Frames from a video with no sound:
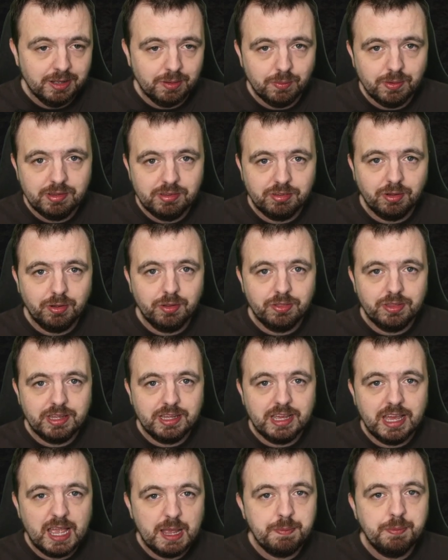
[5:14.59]
We saw the
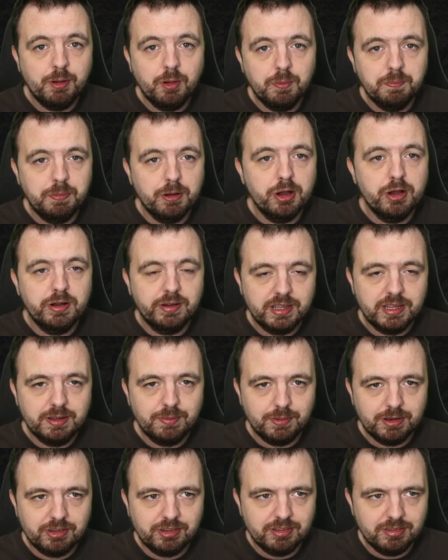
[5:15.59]
Hippo Burly,
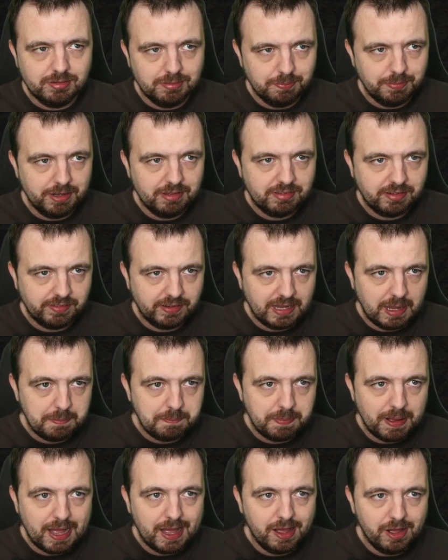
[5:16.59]
which is basically a
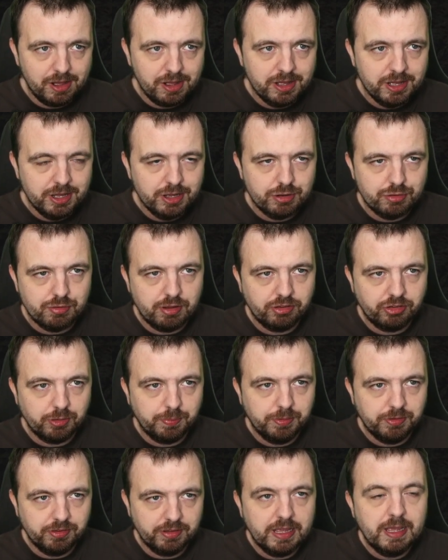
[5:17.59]
bear dressed
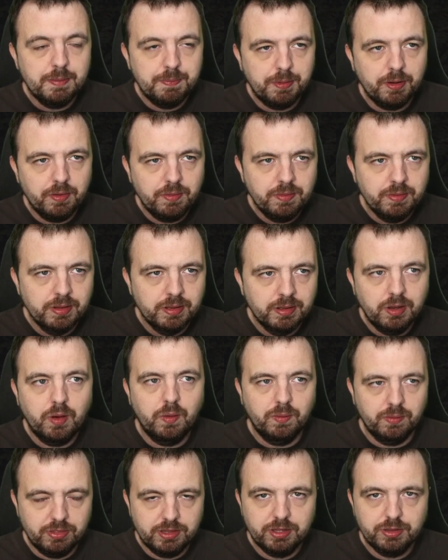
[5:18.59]
up as a hippo.
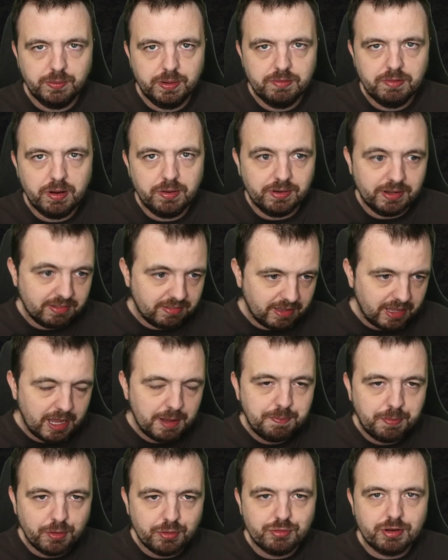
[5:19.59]
No, the other way around. It's a
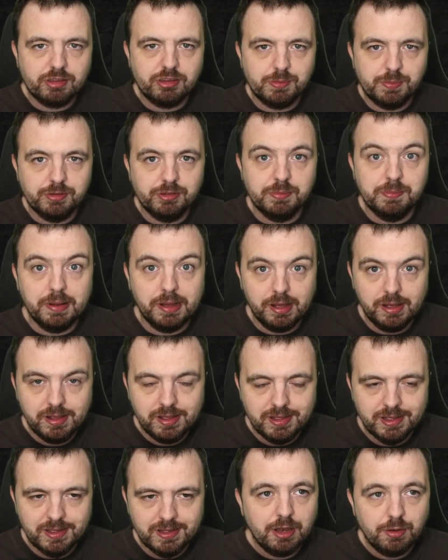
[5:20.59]
hippo dressed up as a
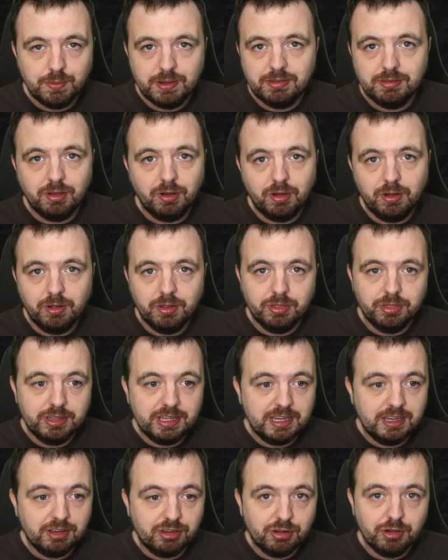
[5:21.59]
bear. And we saw
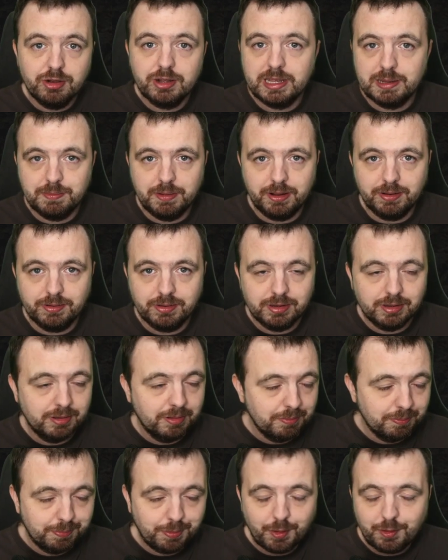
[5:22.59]
the turkey mount.
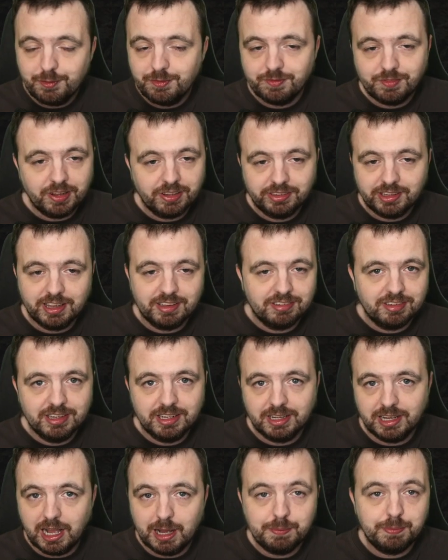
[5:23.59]
Both
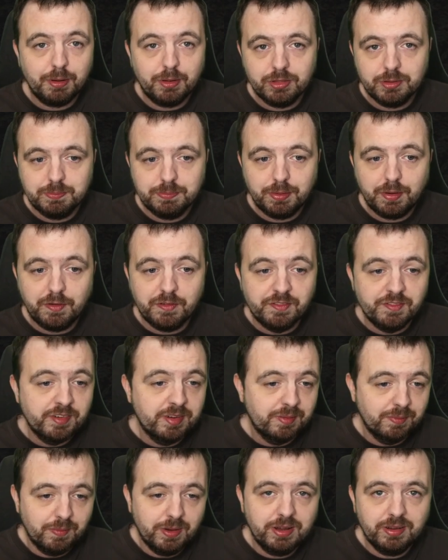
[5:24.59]
fantastic. I bought them both.
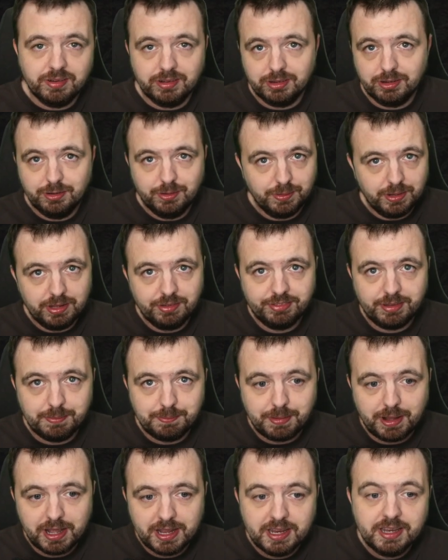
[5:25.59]
Well, you know what else I'm
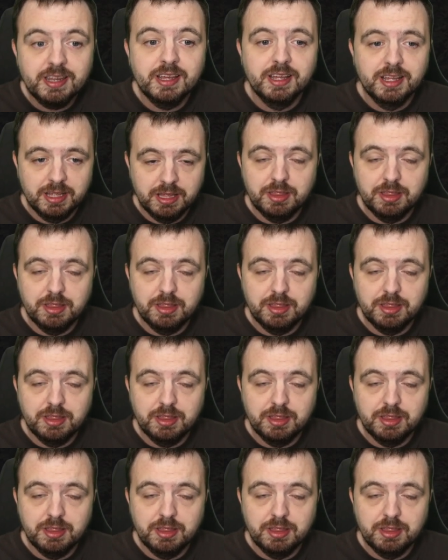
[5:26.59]
buying?